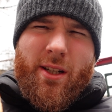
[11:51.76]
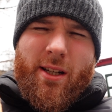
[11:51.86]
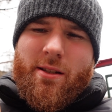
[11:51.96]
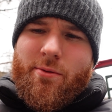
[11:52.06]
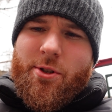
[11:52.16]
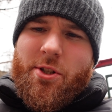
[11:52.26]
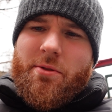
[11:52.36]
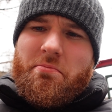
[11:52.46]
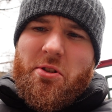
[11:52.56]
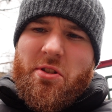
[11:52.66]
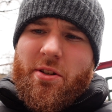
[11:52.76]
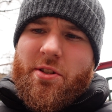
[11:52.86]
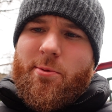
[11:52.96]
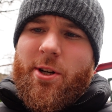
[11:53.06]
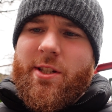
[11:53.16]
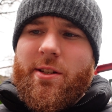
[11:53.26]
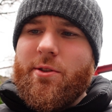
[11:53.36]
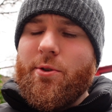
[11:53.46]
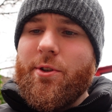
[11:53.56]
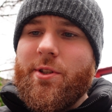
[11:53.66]
it is, which looks like a spicy
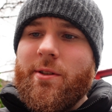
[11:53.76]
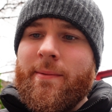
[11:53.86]
sauce.